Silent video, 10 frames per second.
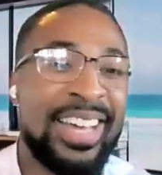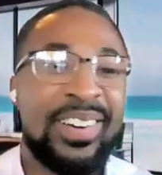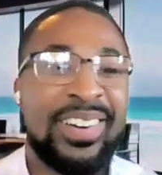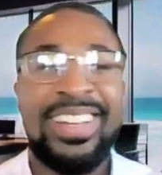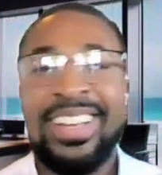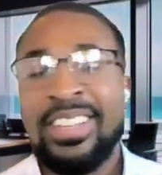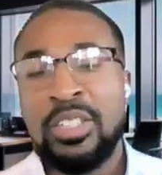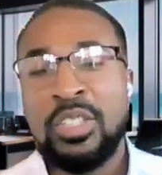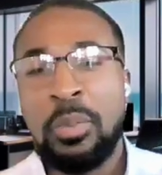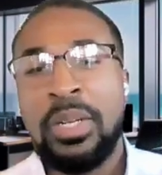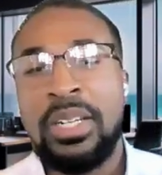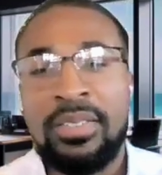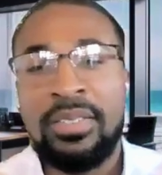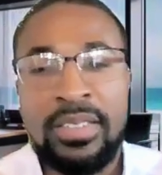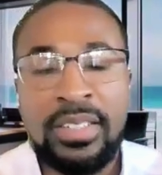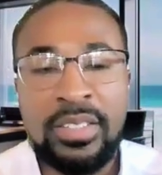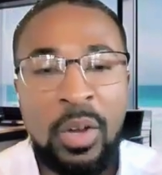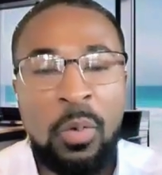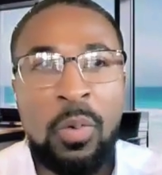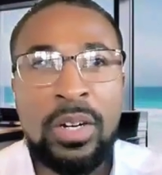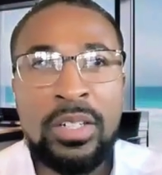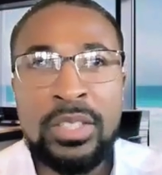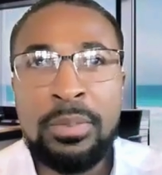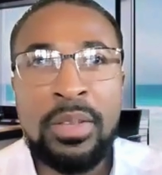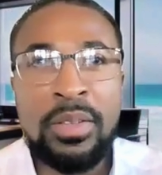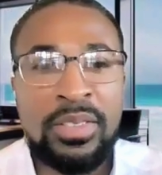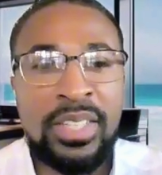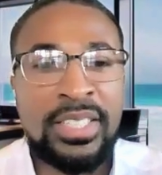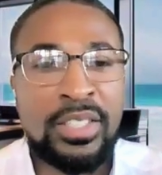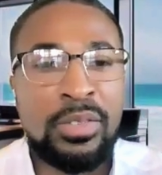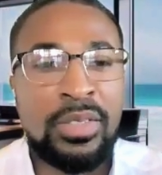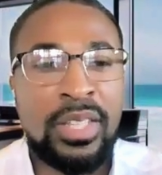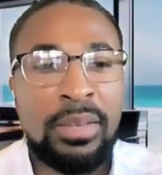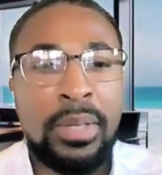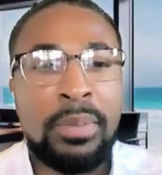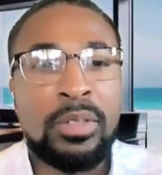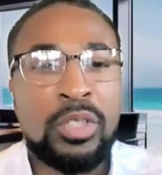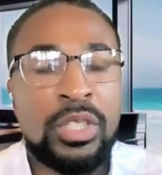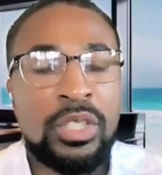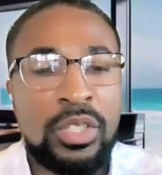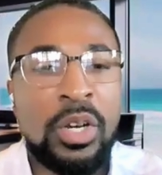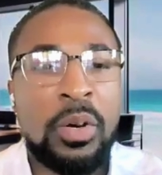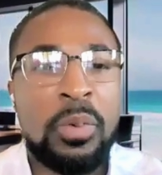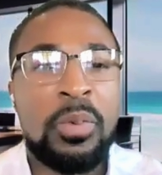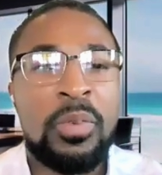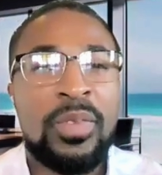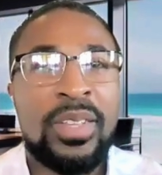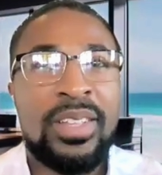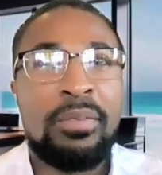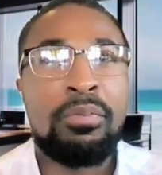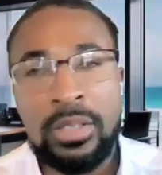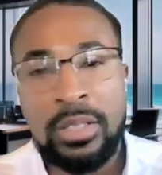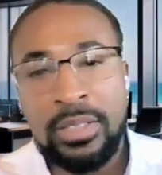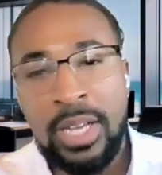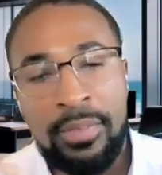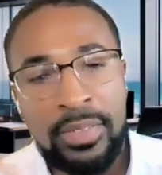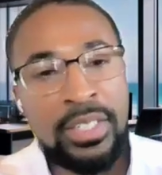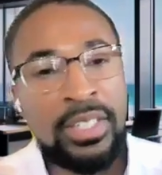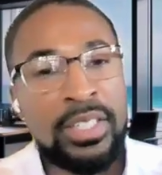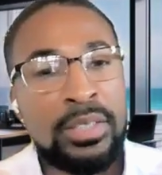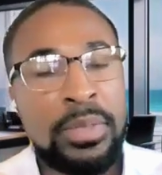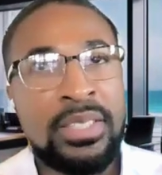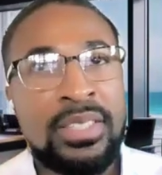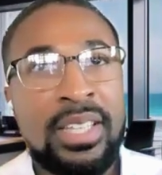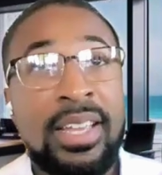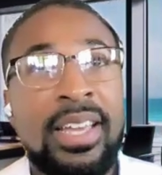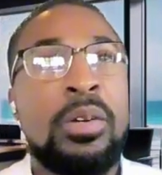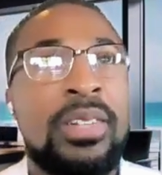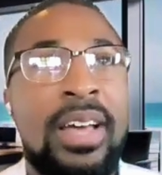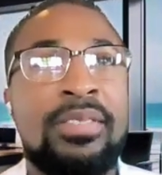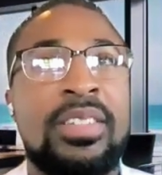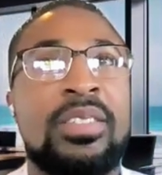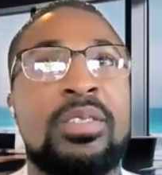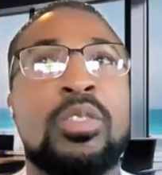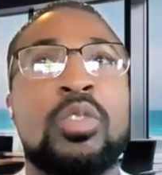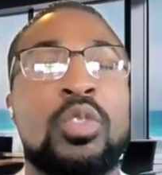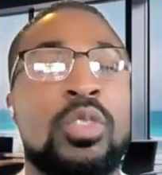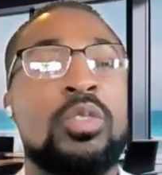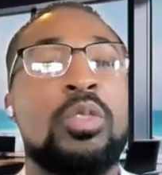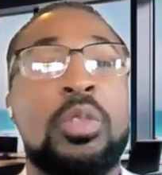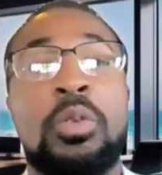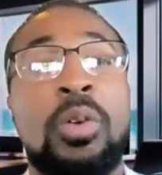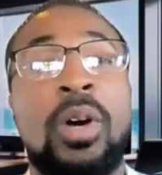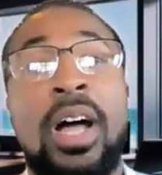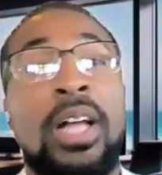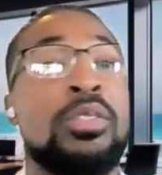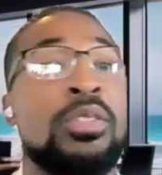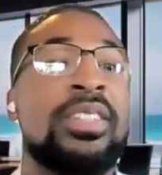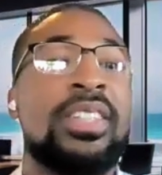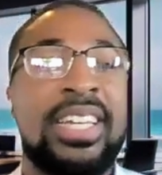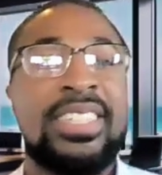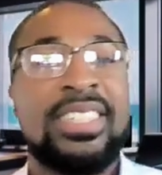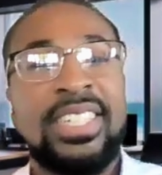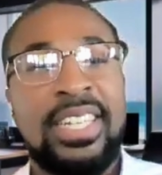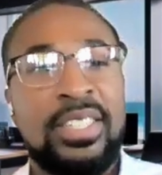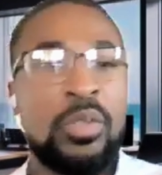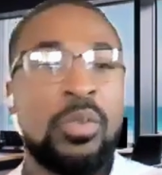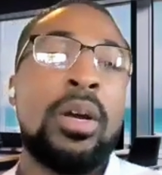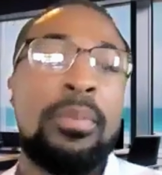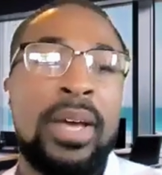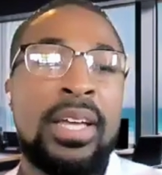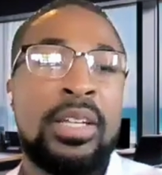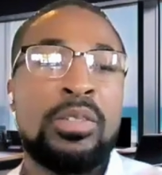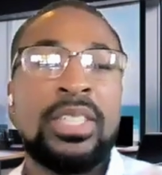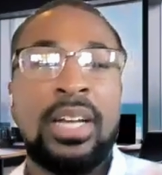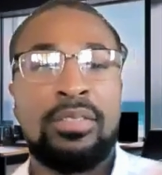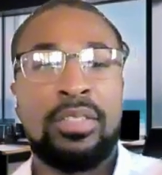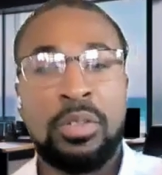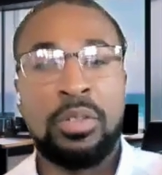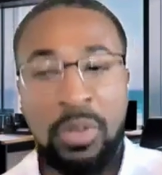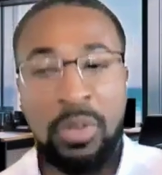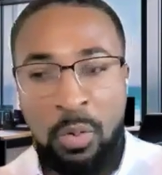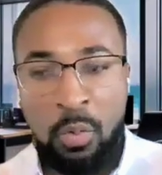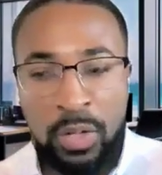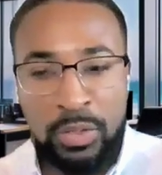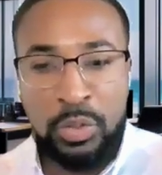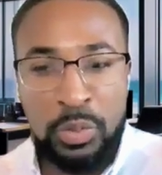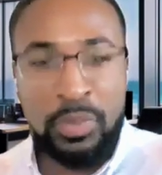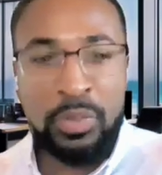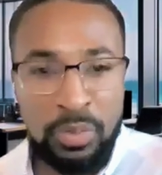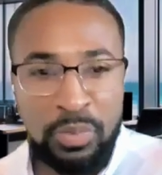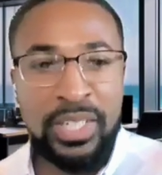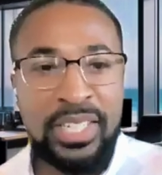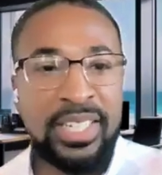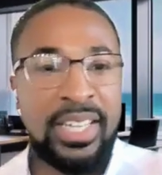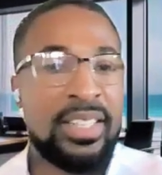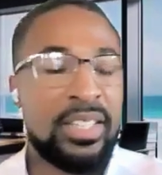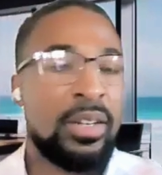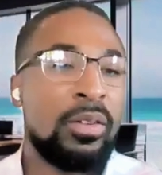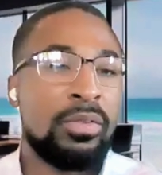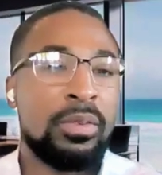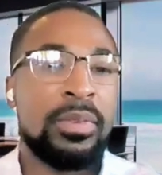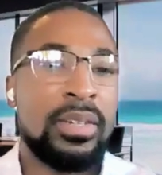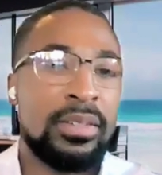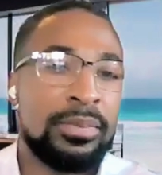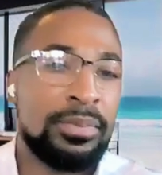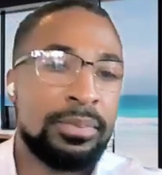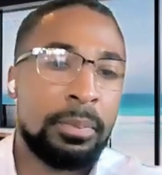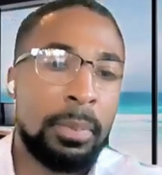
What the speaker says: that. Or there's so many different things. What are some other things that you think people should know as they dive into this business? Like you don't have to do 100 things to get to where I'm at. You just have to do one, two, and three, and then go from there.